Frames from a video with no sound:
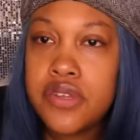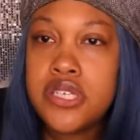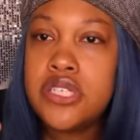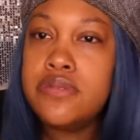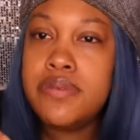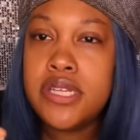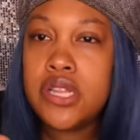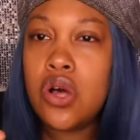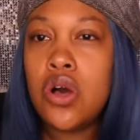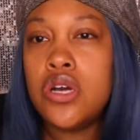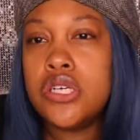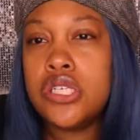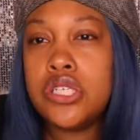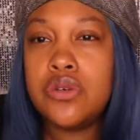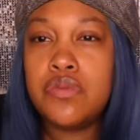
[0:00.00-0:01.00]
his
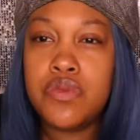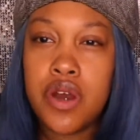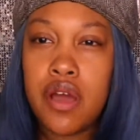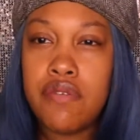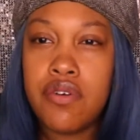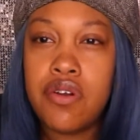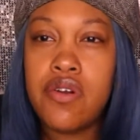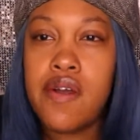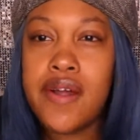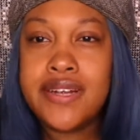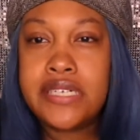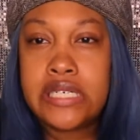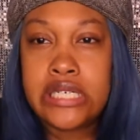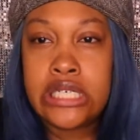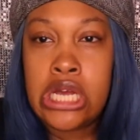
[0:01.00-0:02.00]
belongings or whatever.
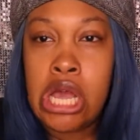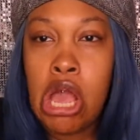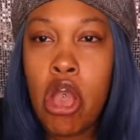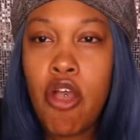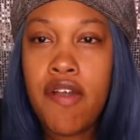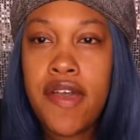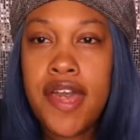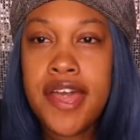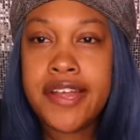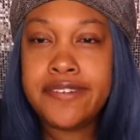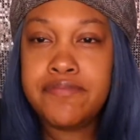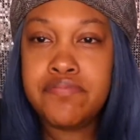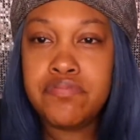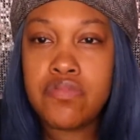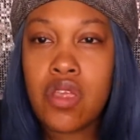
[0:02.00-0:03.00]

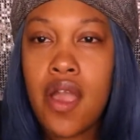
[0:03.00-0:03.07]
And